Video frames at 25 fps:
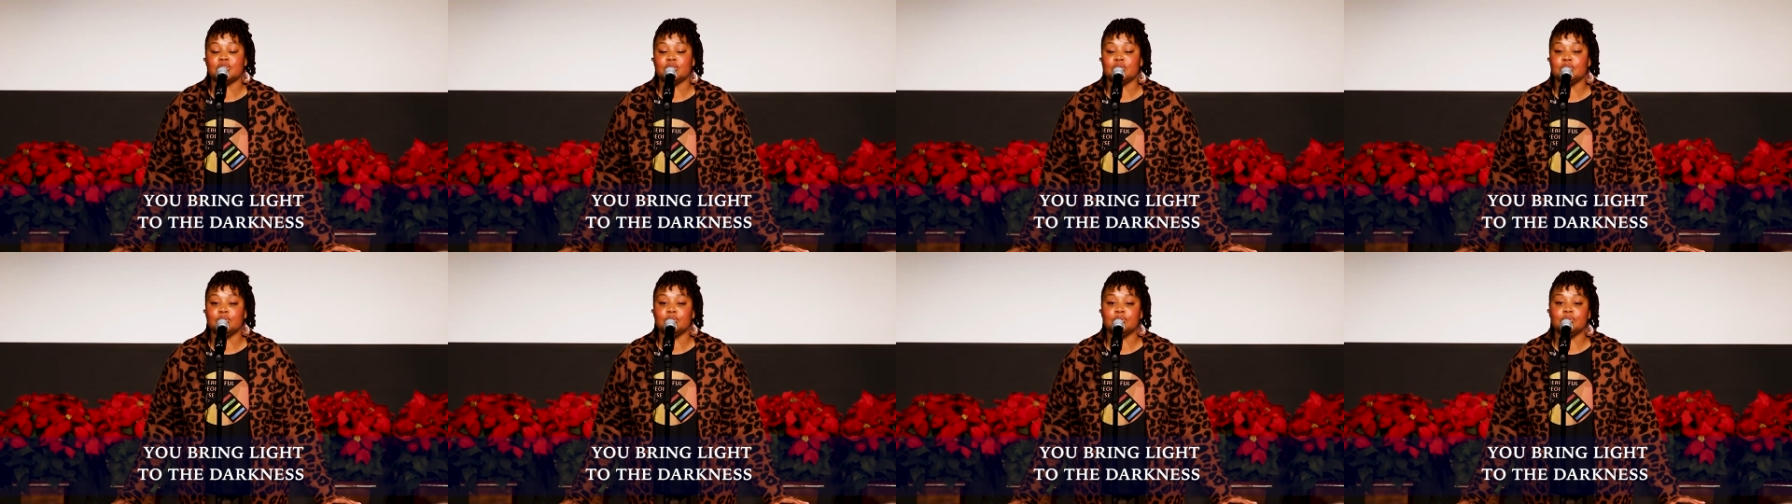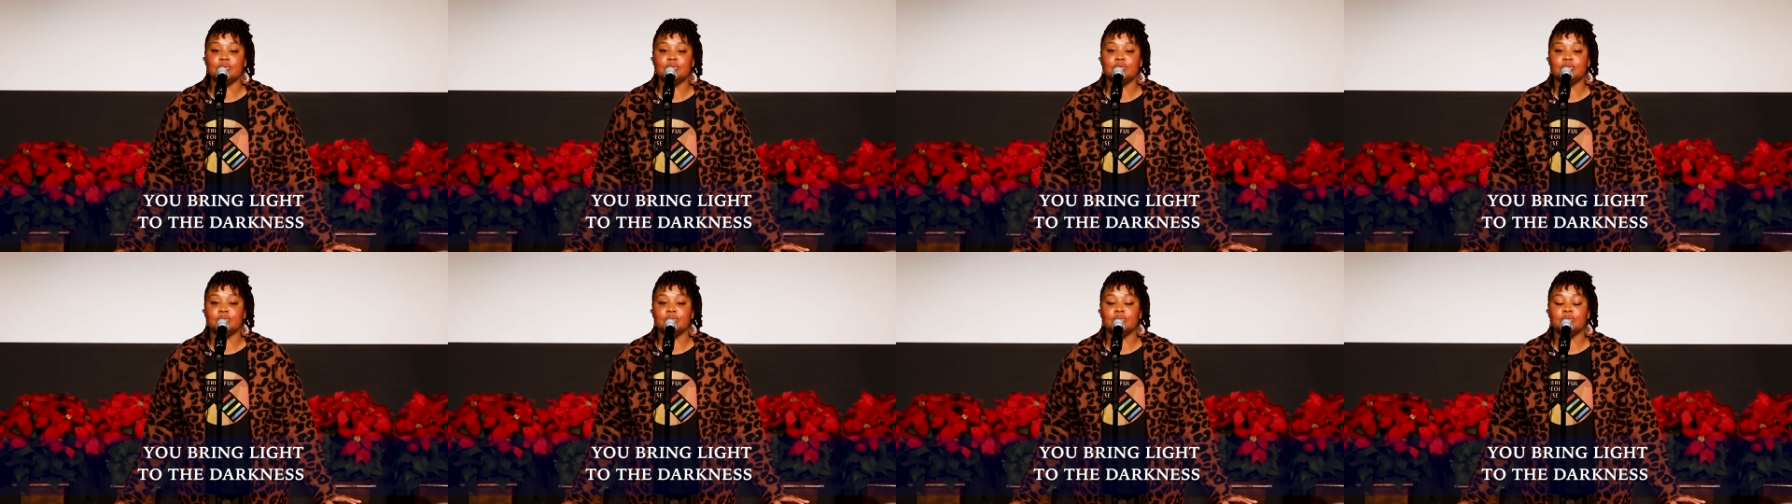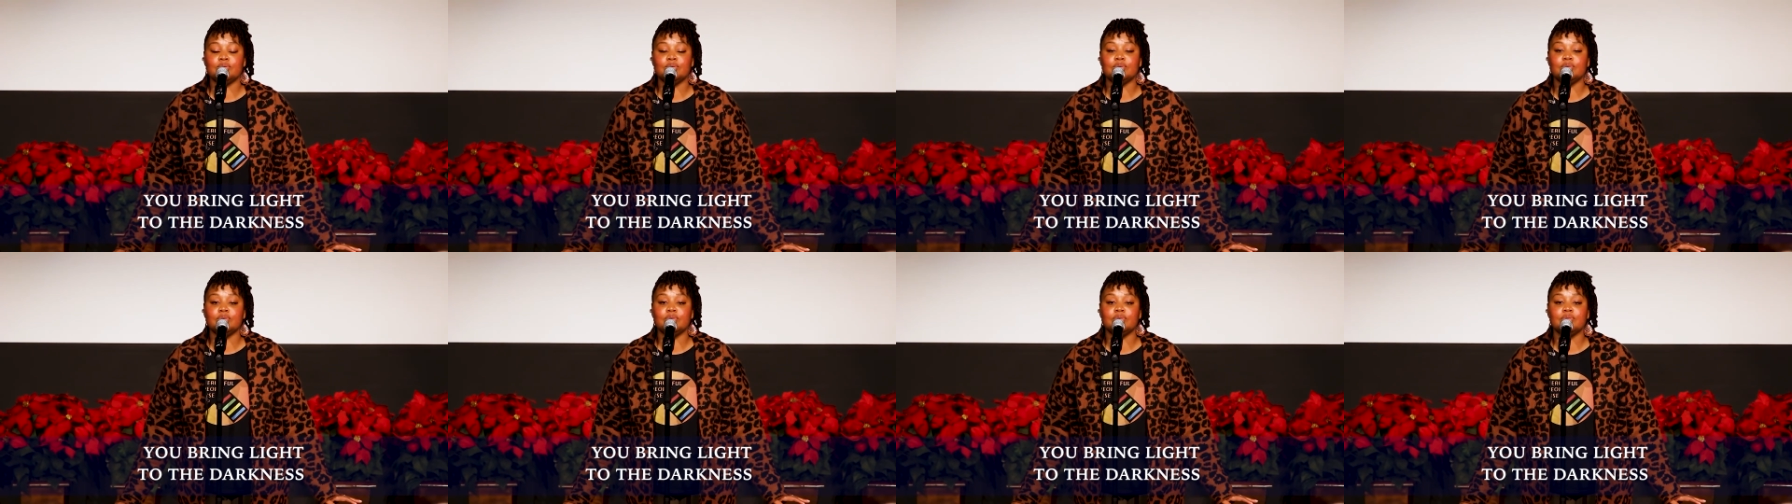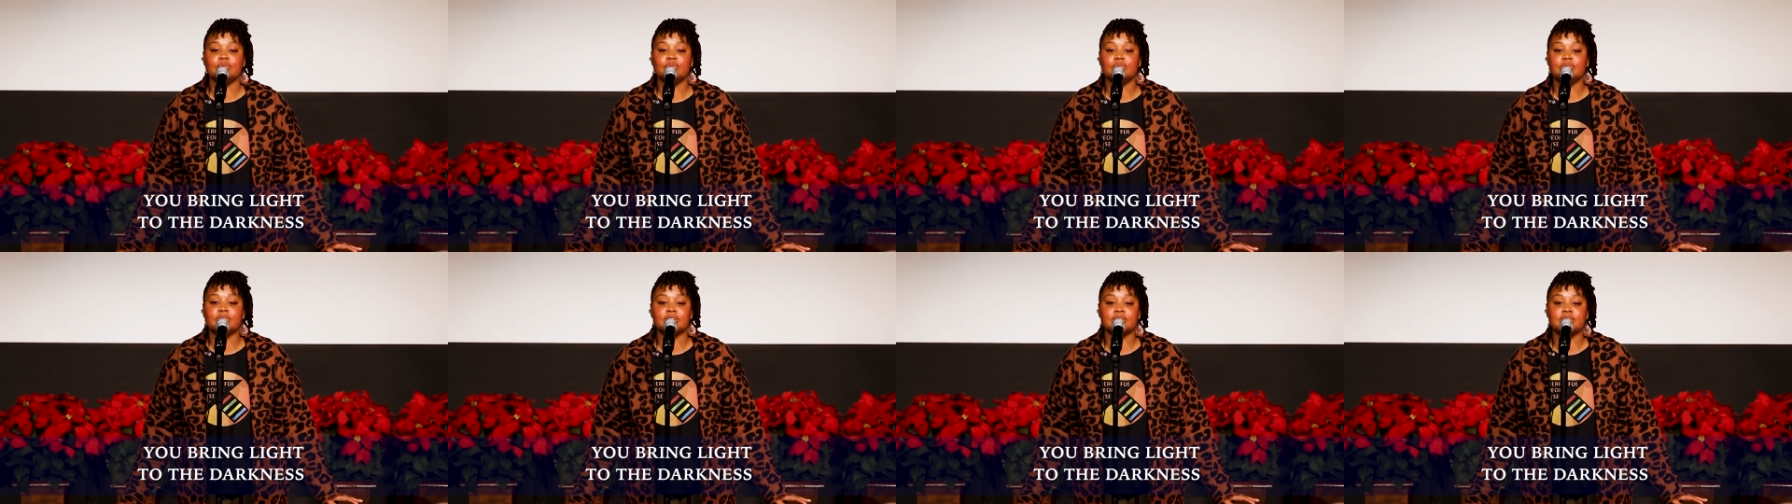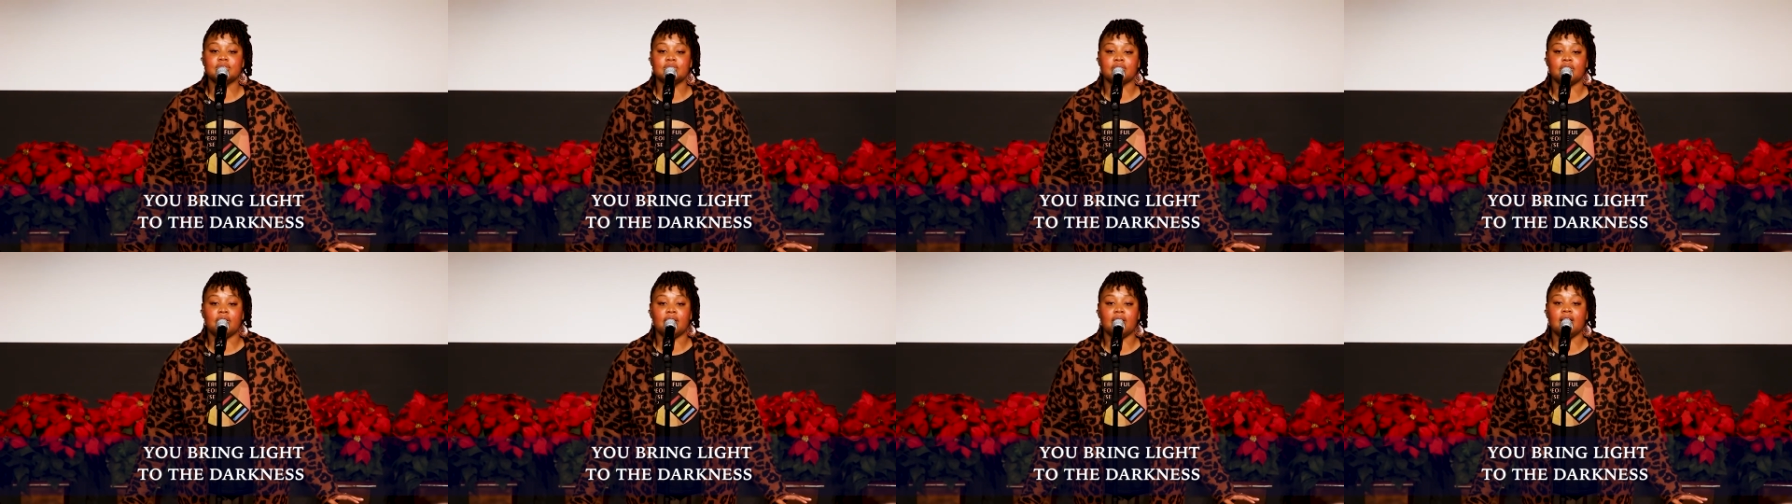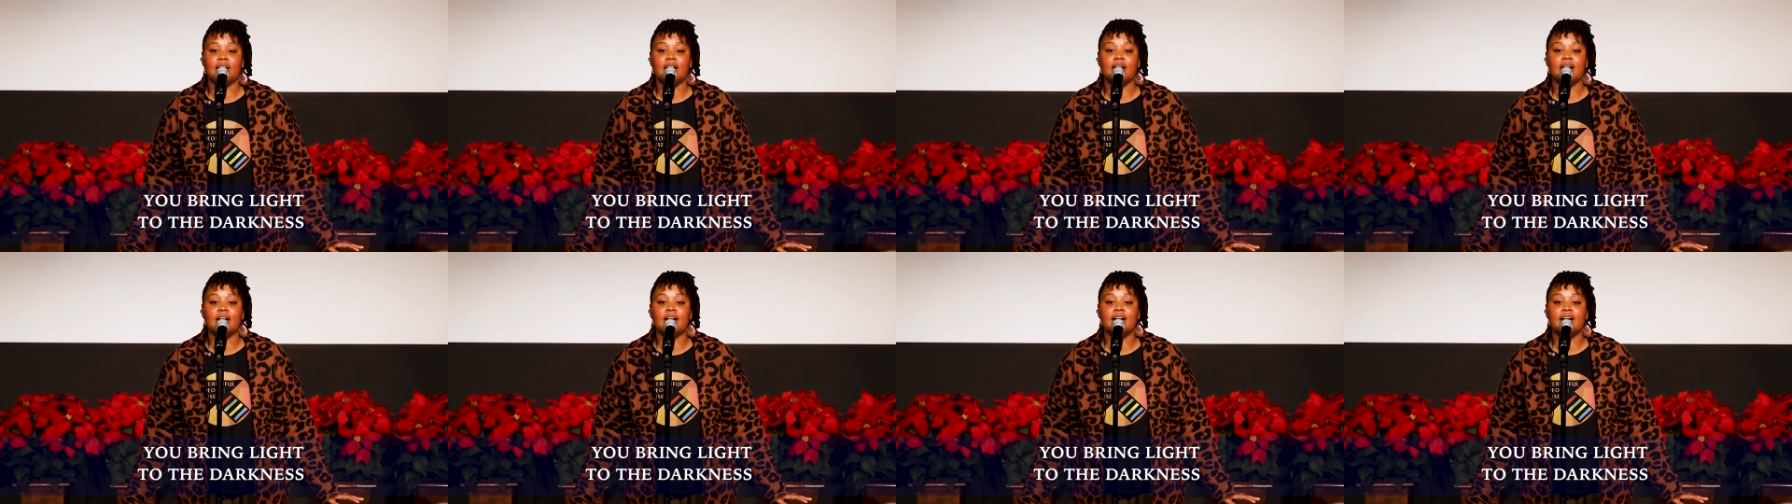to the
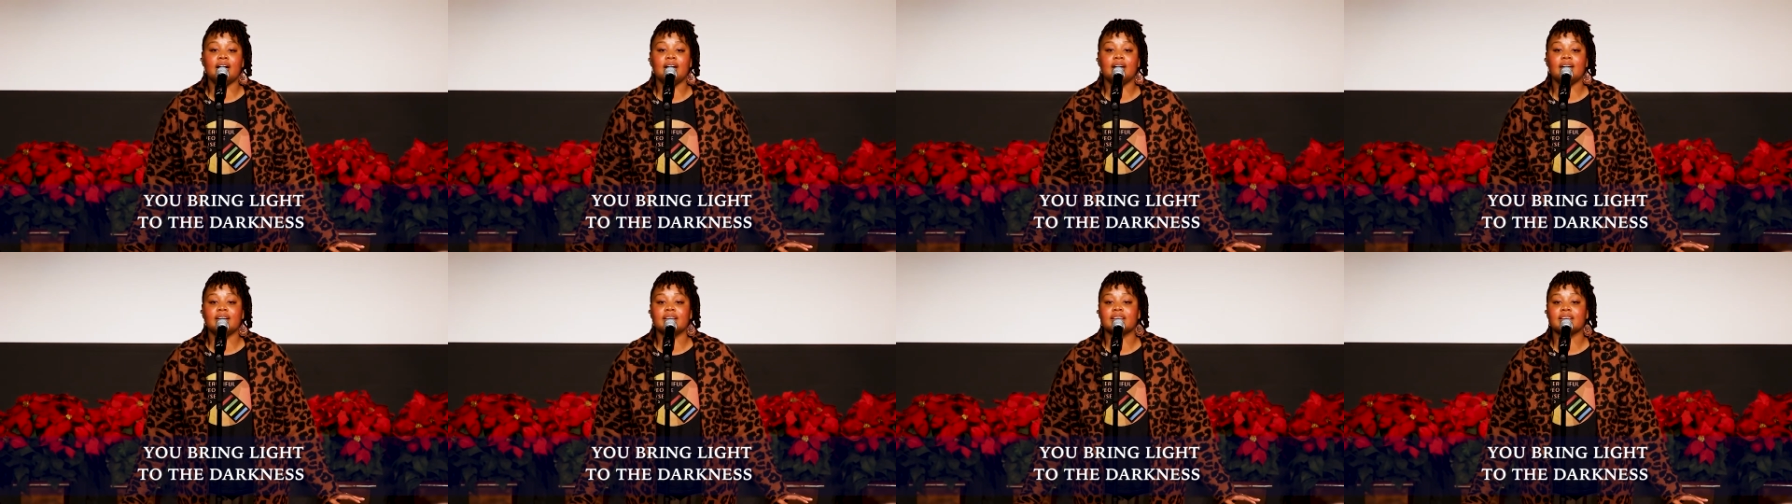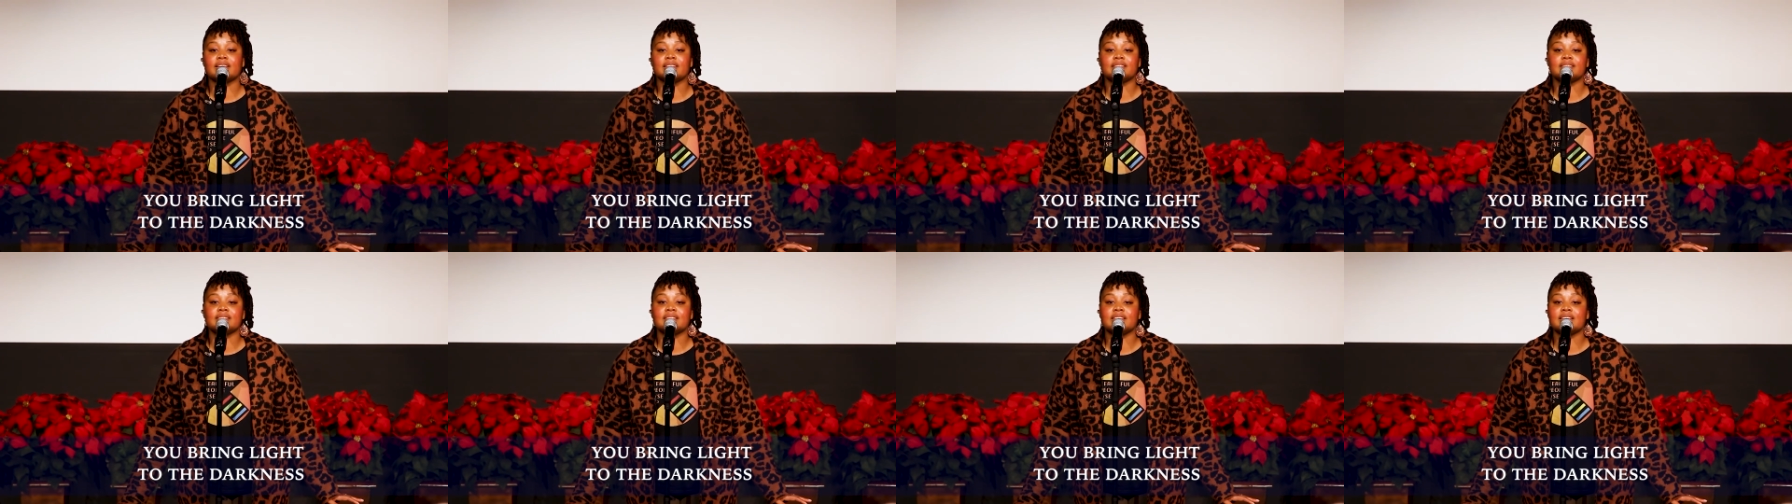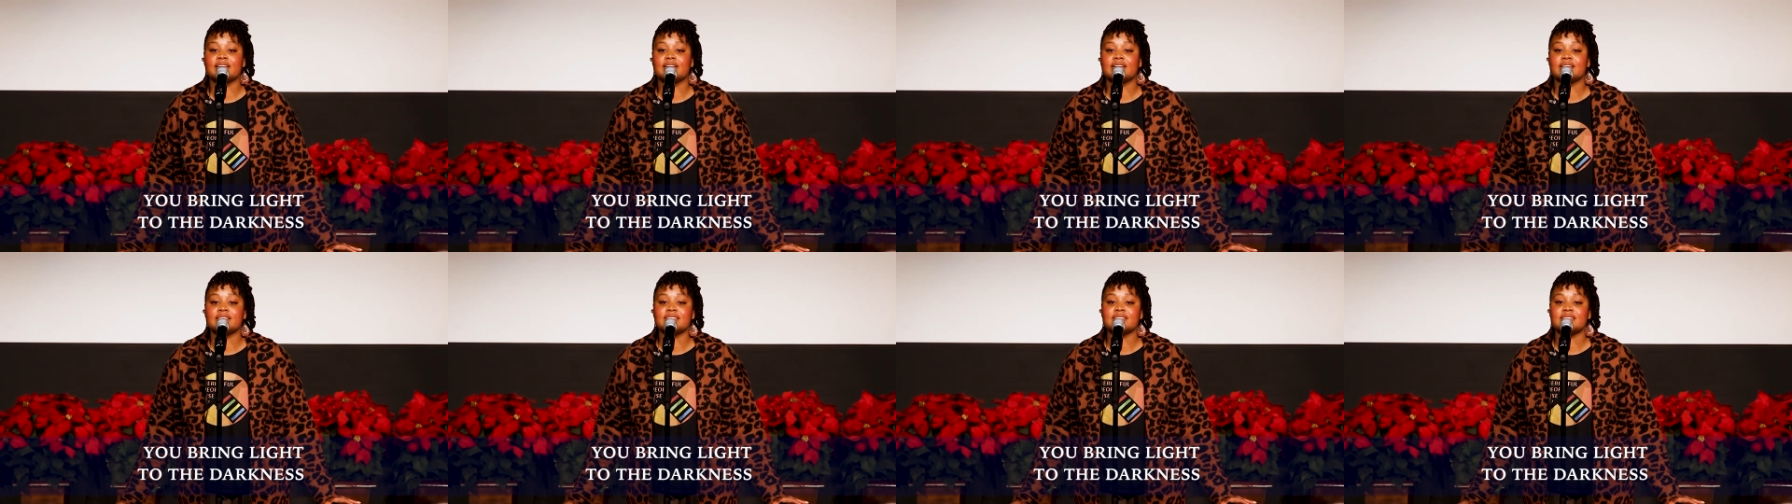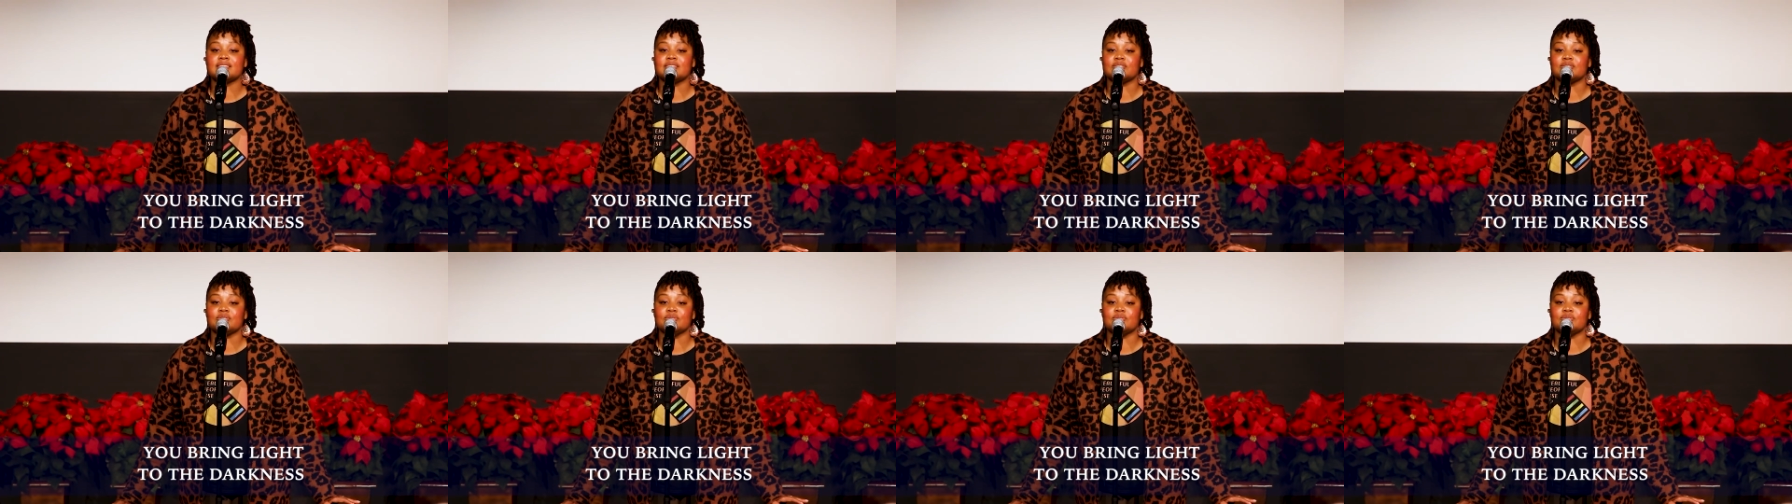darkness,